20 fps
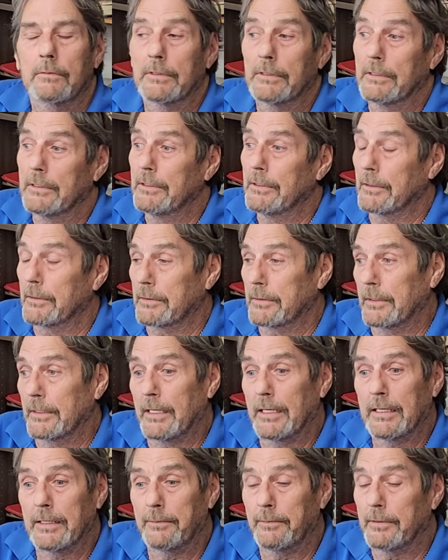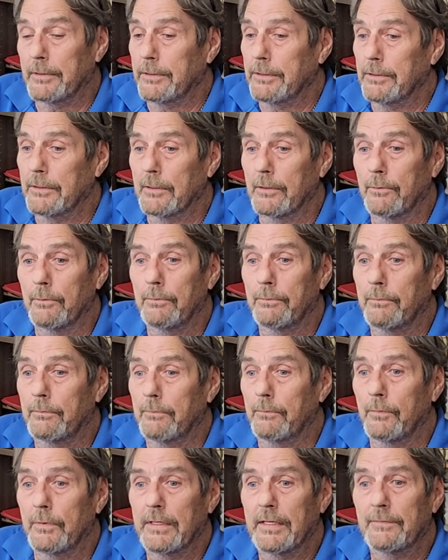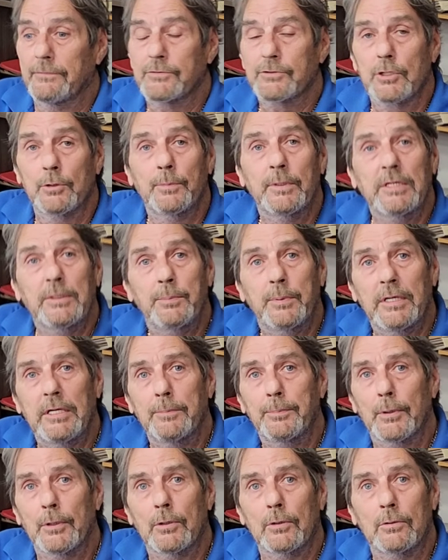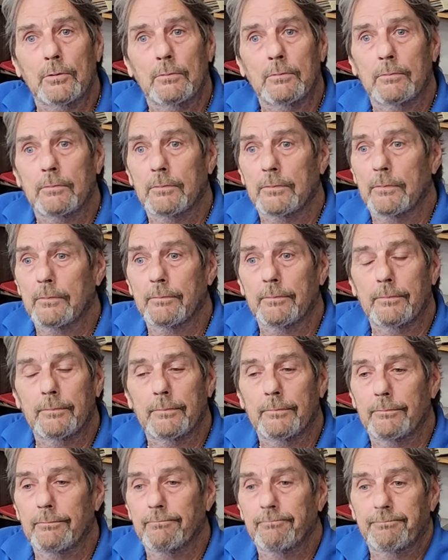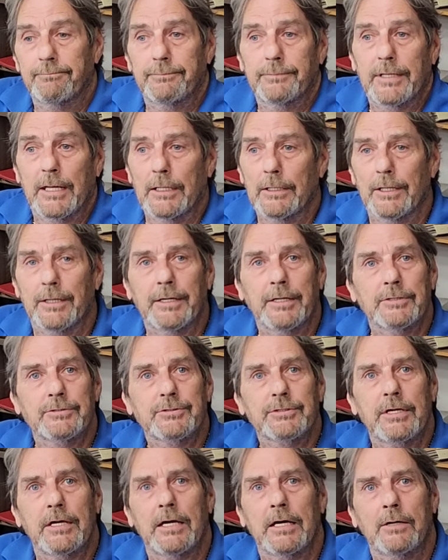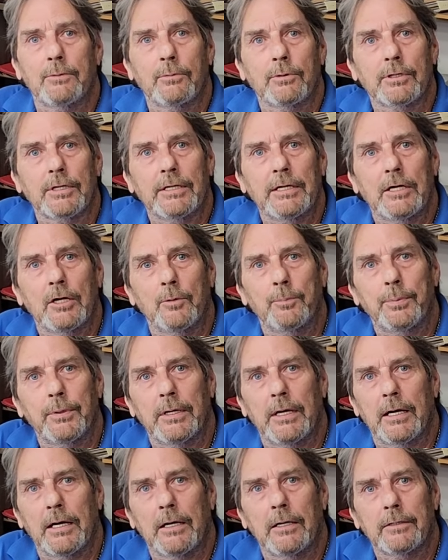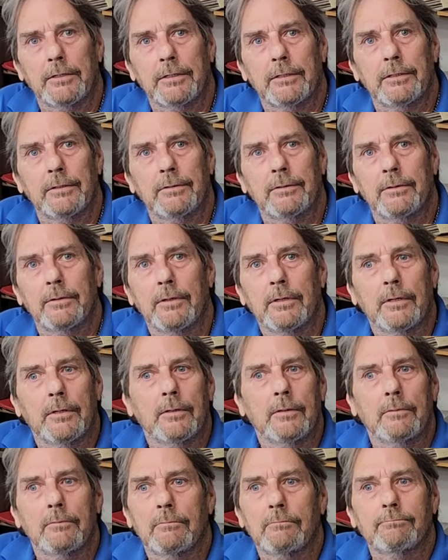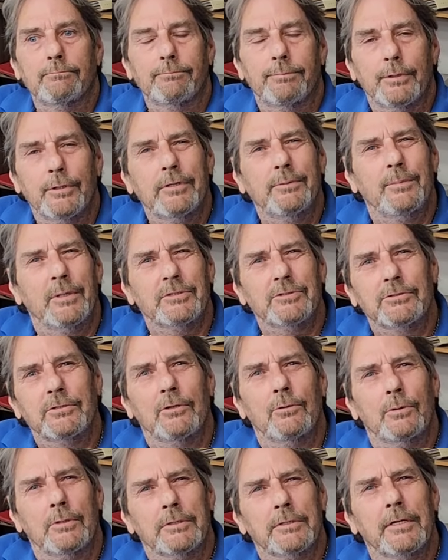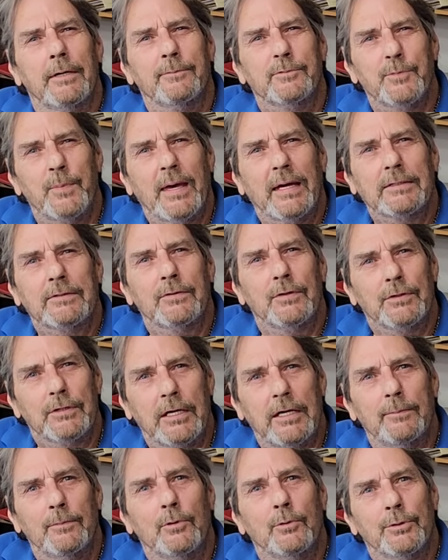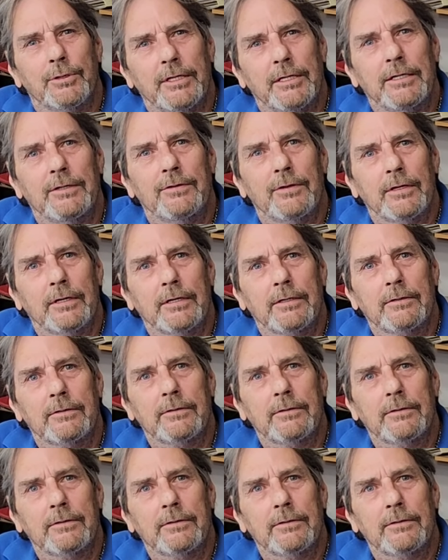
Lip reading: Well, look, hey, we have so many people telling us, yeah, we're going to help you out, and pretty much no one comes back to the table with anything.